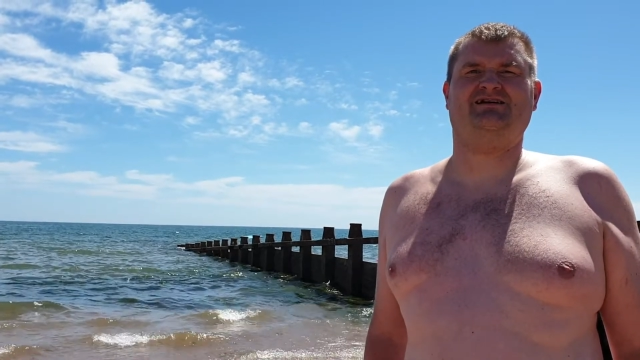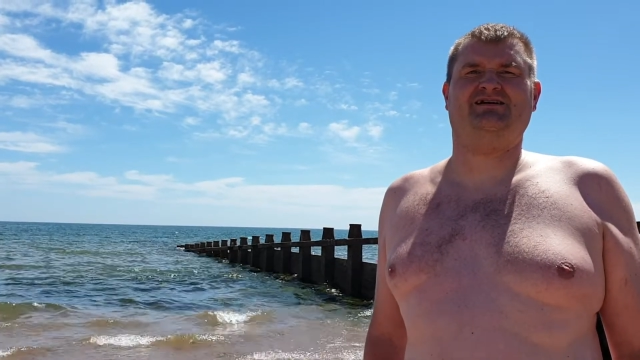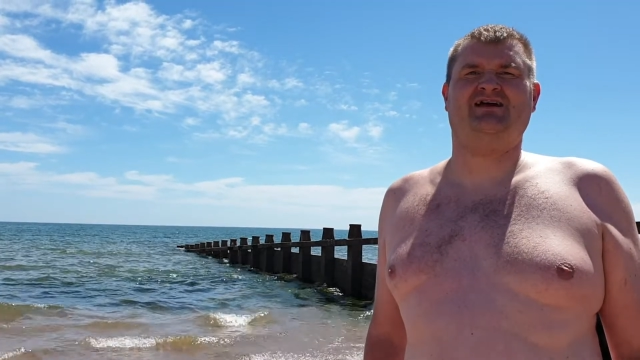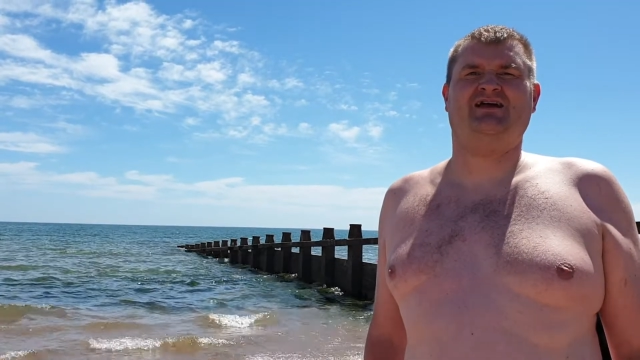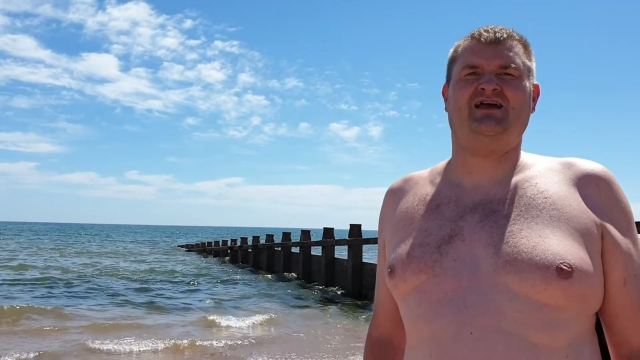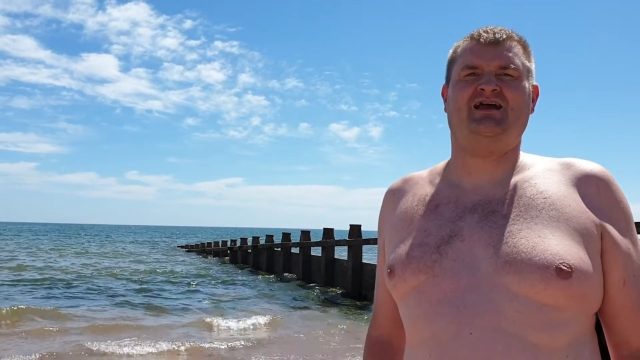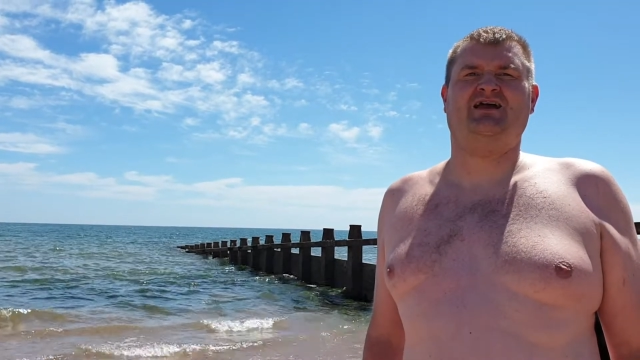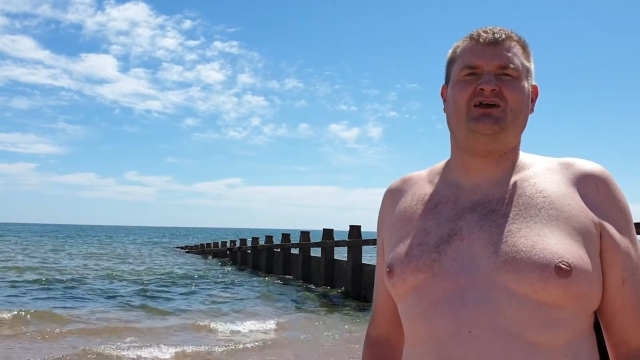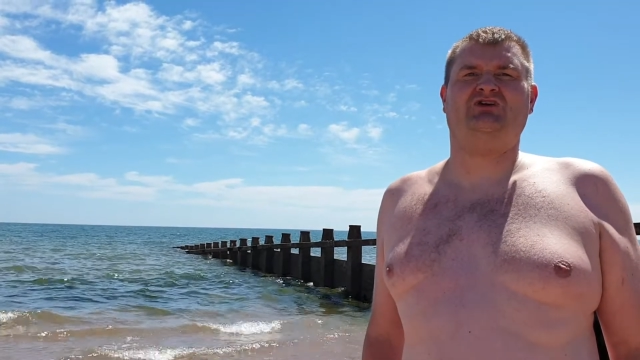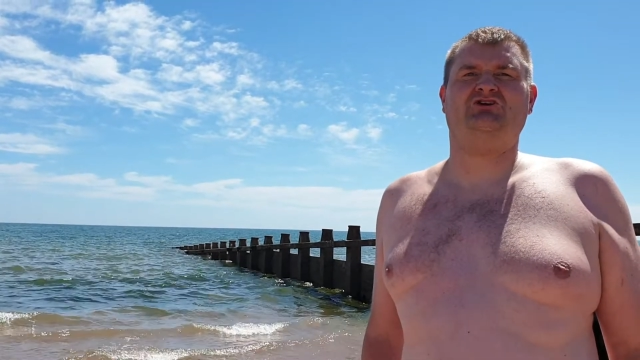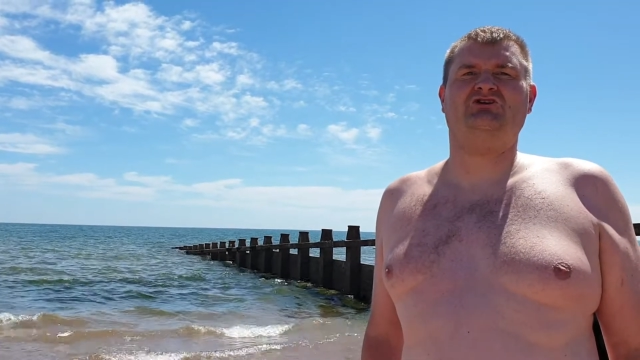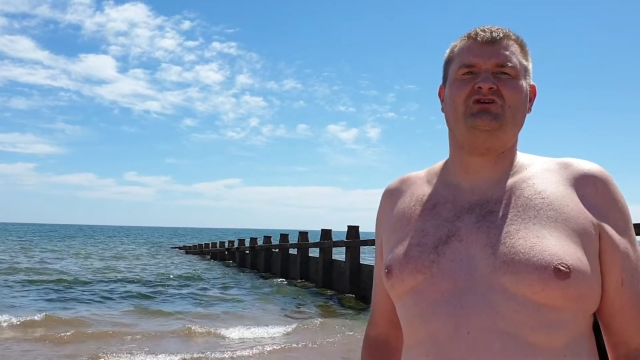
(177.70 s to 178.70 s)
Okay.
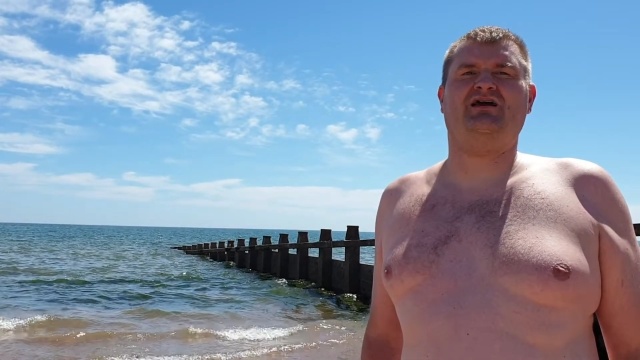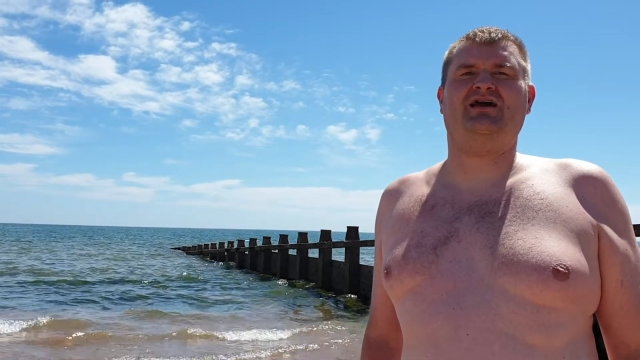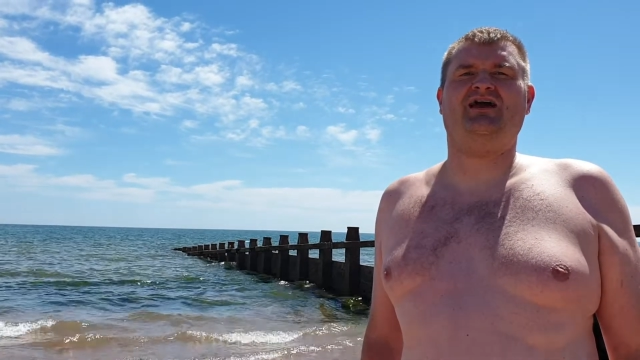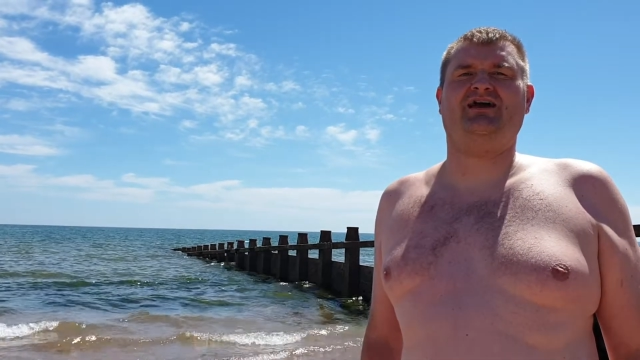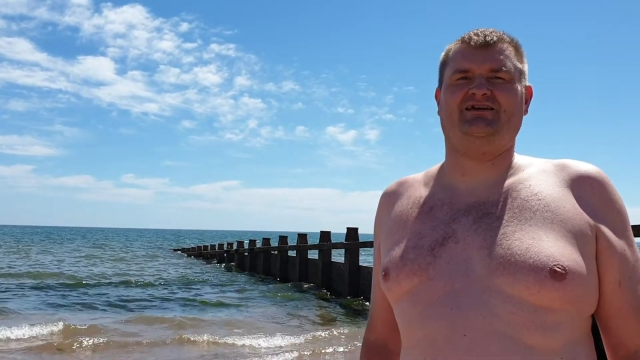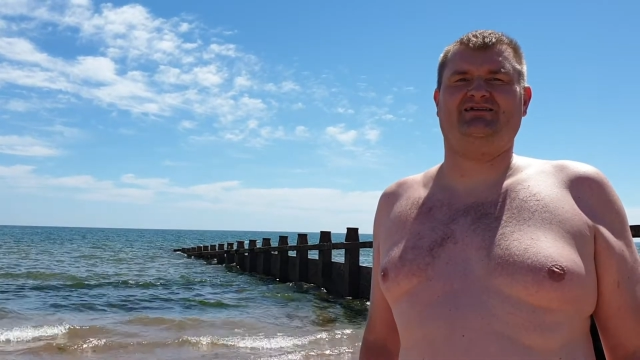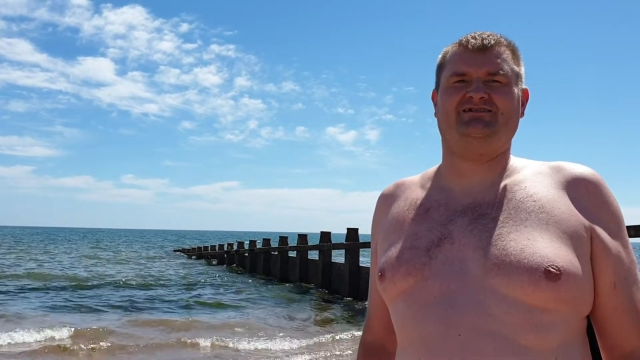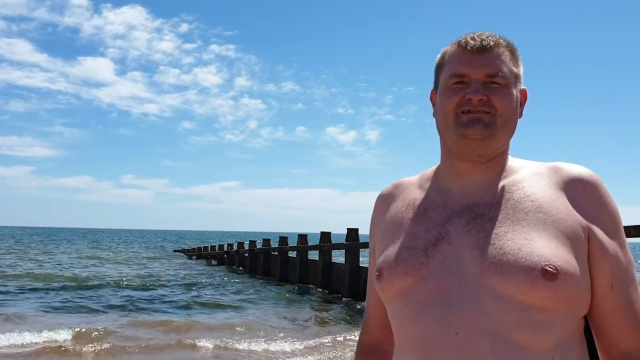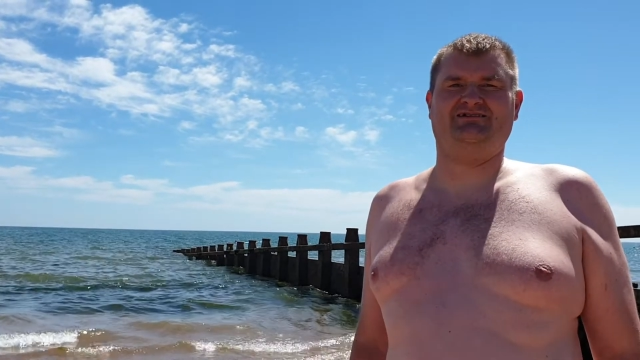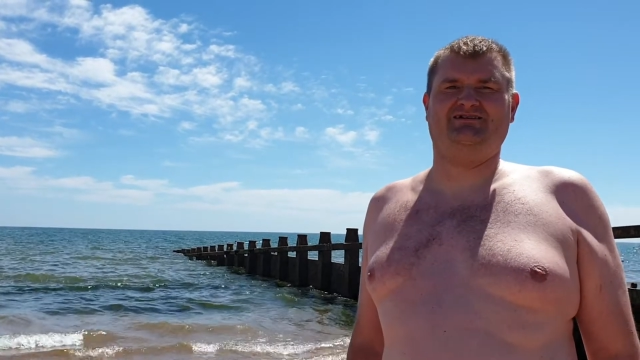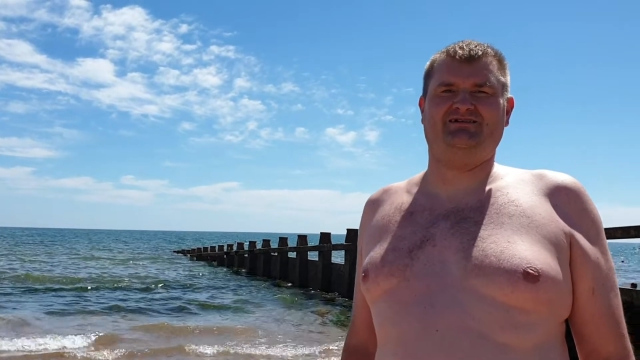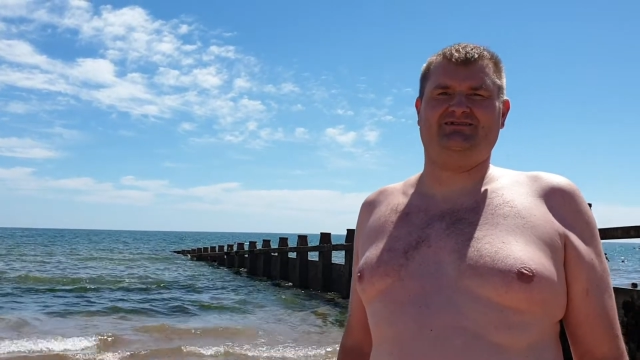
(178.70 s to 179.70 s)
E A.
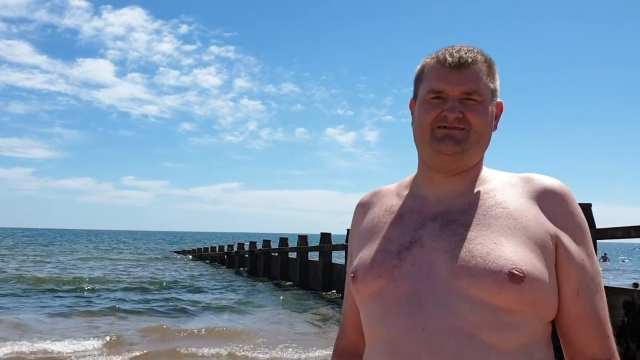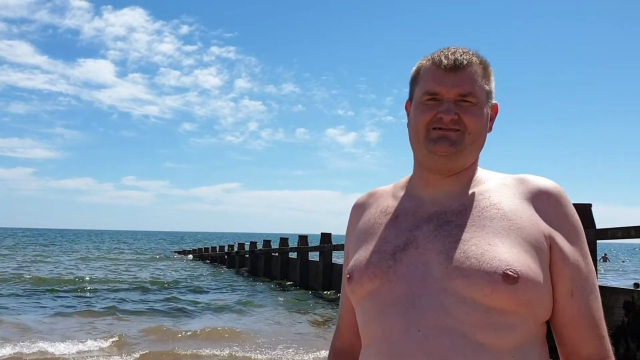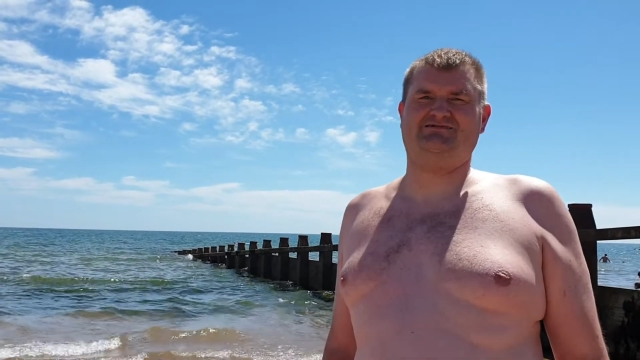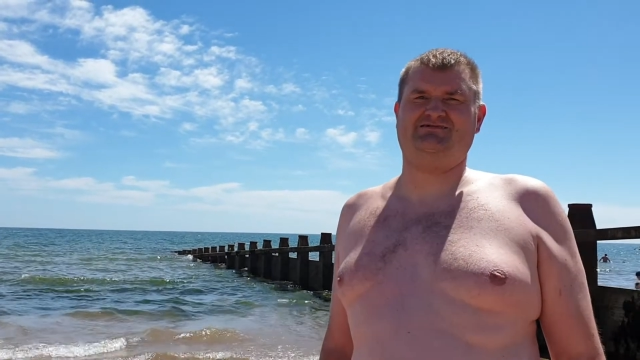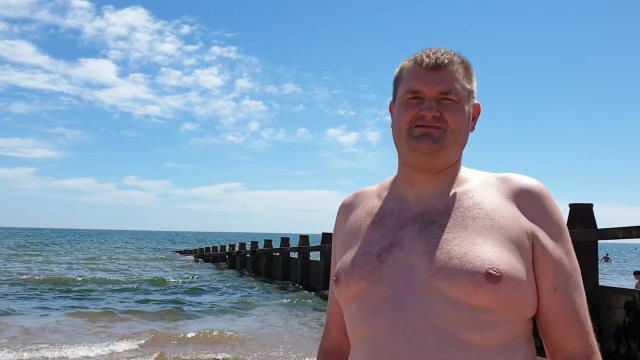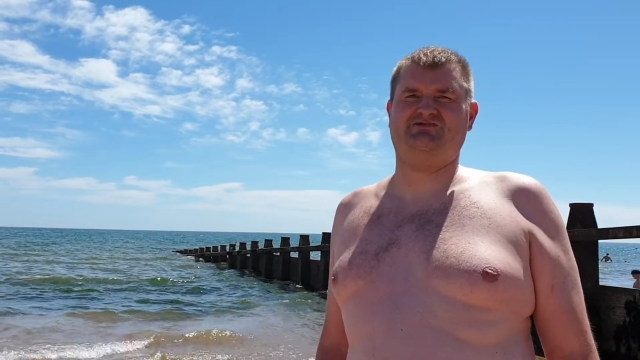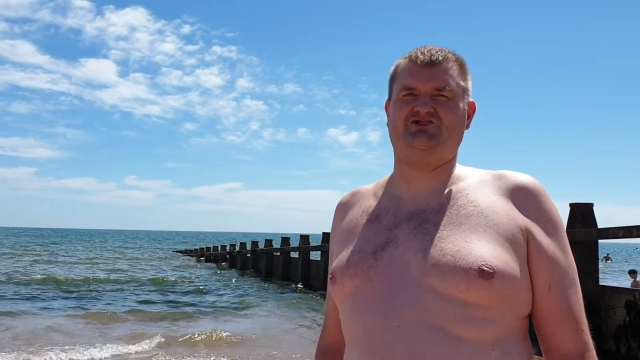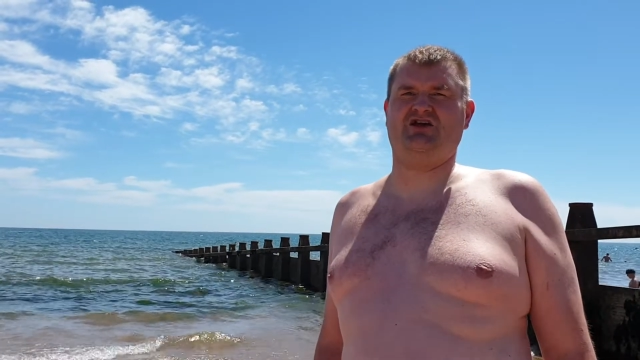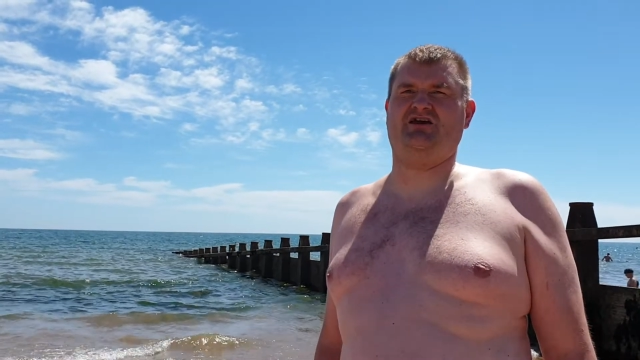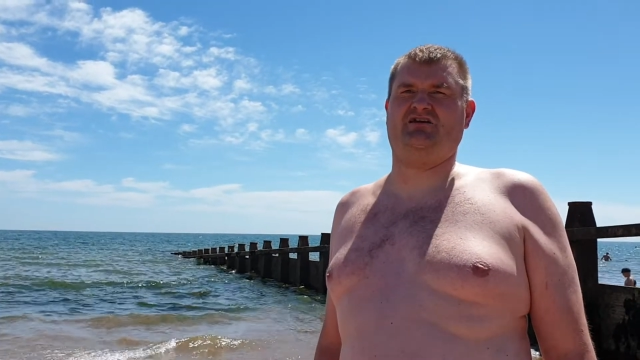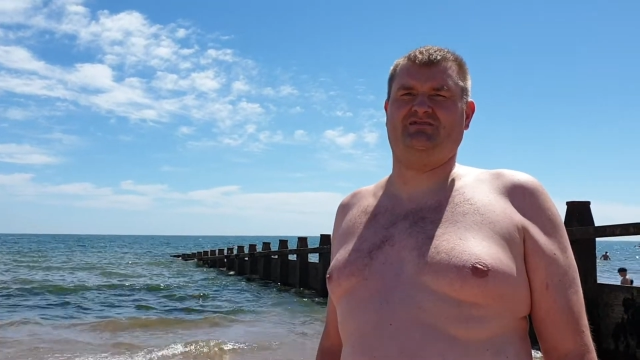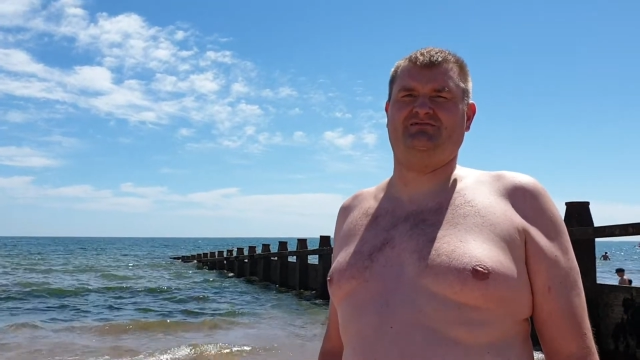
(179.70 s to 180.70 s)
Thank you. Do,
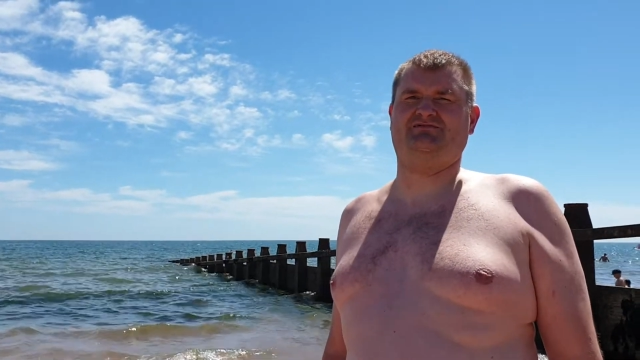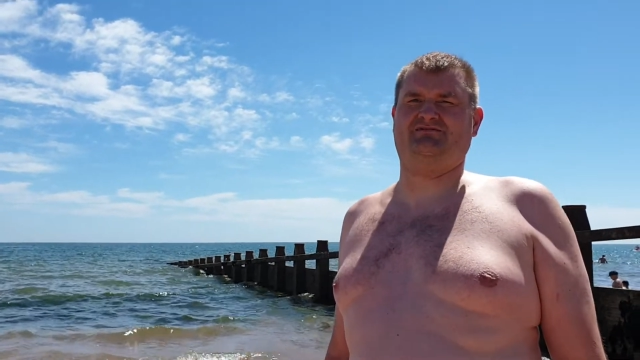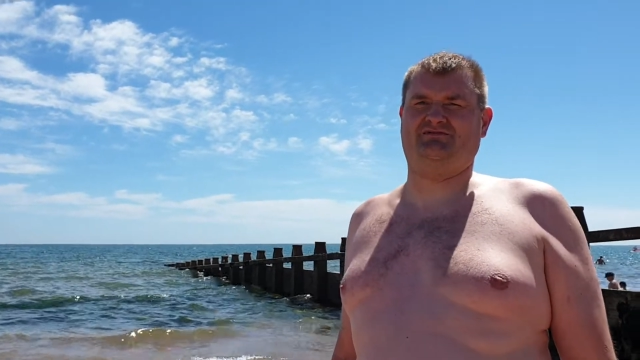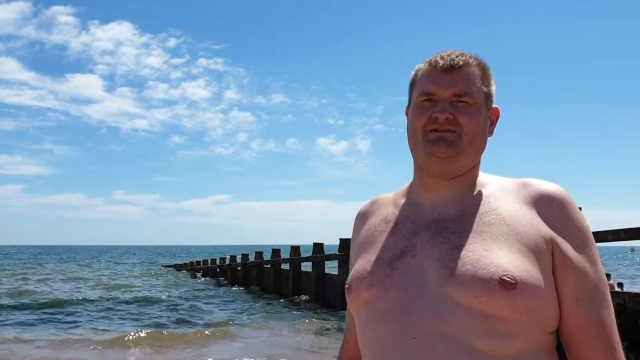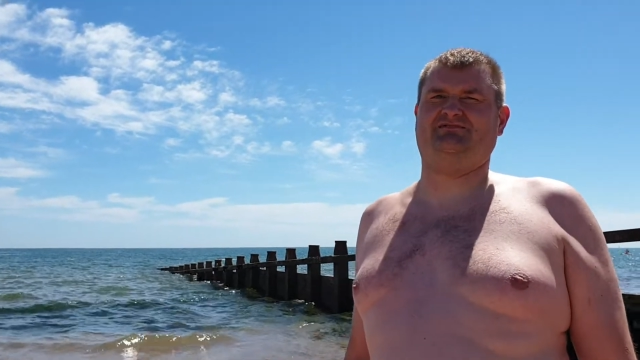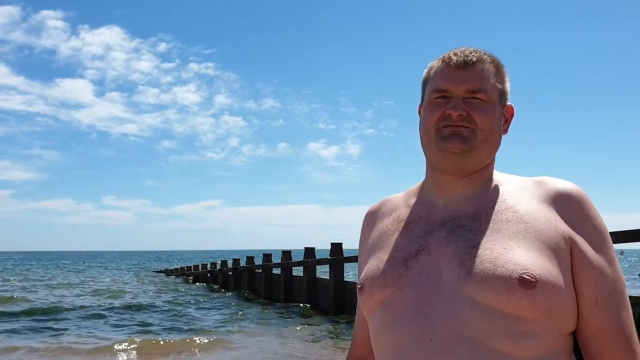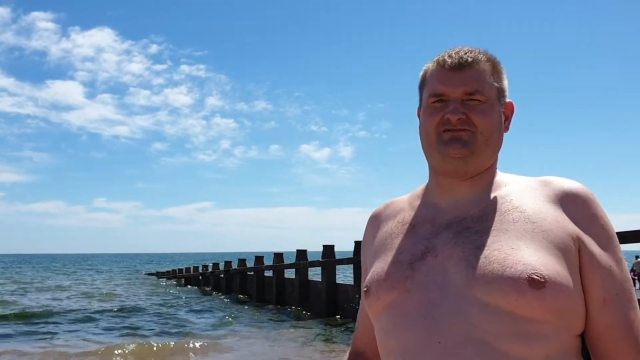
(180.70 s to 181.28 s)
you. do you